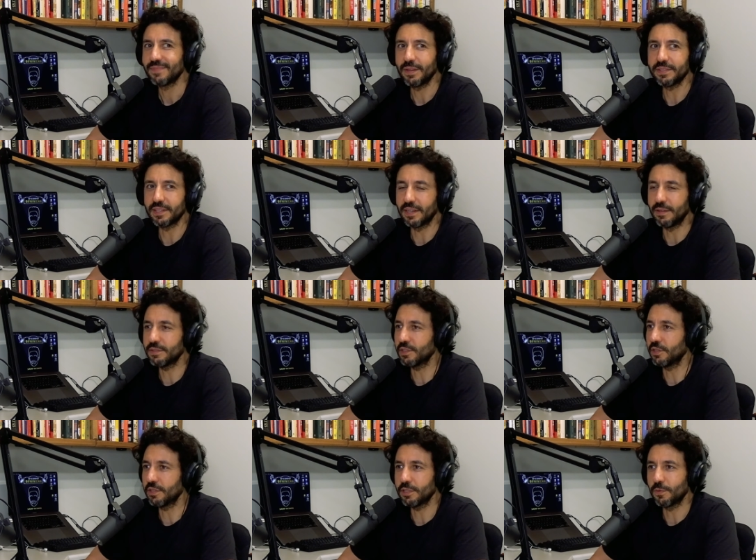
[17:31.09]
I was I was in
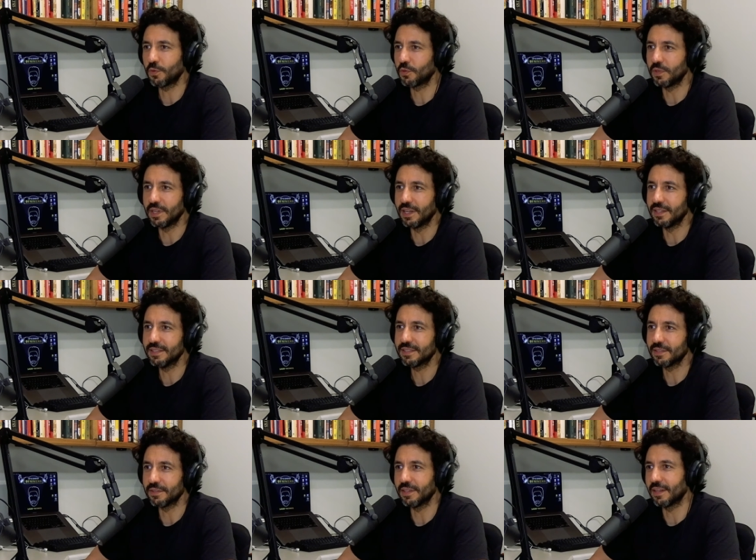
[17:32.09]
Tokyo for three days,
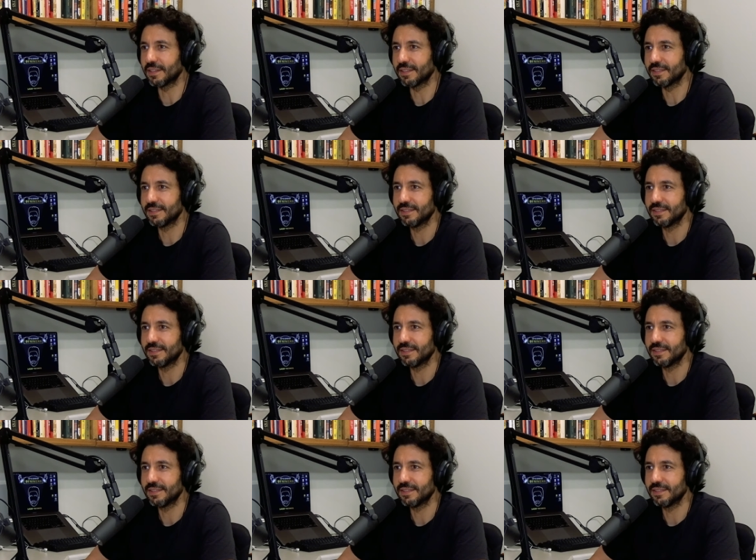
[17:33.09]
so not